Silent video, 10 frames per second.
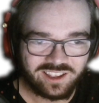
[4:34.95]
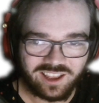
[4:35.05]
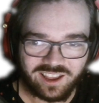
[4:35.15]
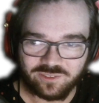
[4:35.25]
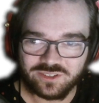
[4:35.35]

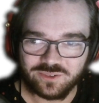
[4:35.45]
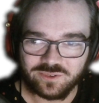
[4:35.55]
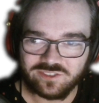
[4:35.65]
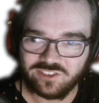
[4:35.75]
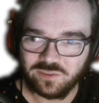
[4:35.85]
I wish it
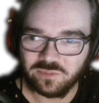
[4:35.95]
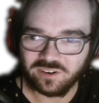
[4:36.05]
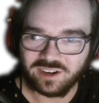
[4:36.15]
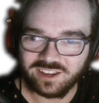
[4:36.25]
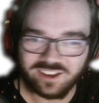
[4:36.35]
was cheaper,
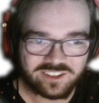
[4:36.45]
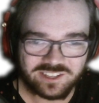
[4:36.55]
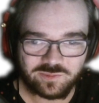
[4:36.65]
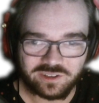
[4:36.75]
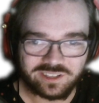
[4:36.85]
I
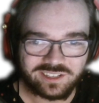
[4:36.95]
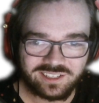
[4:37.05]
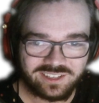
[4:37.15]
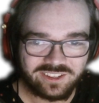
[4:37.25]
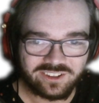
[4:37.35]
guess, but
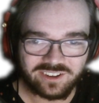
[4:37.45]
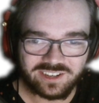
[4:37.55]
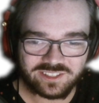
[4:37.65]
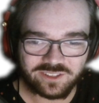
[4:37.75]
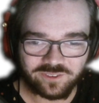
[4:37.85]
you know,
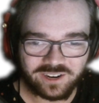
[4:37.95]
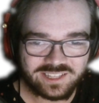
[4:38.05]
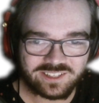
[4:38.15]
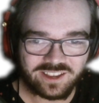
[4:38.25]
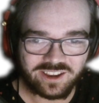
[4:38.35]
it's the right
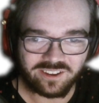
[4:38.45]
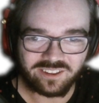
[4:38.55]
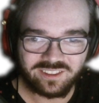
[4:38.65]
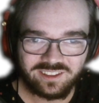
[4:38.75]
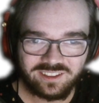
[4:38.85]
scale.